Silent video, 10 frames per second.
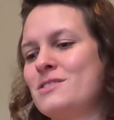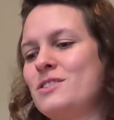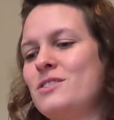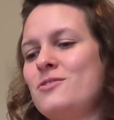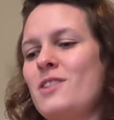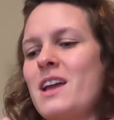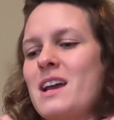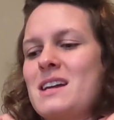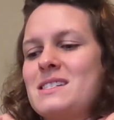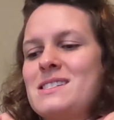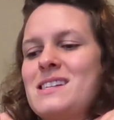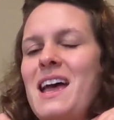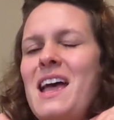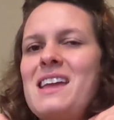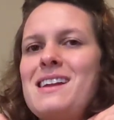Do you like a
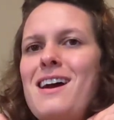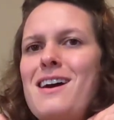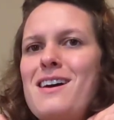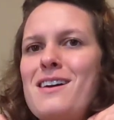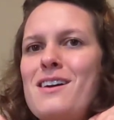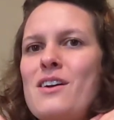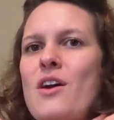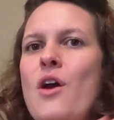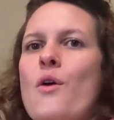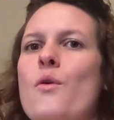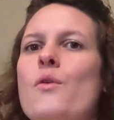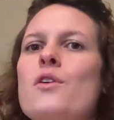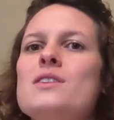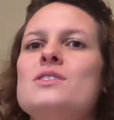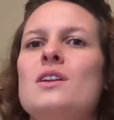tight hug or
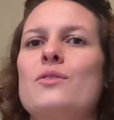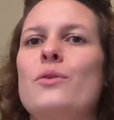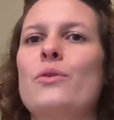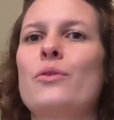a gentle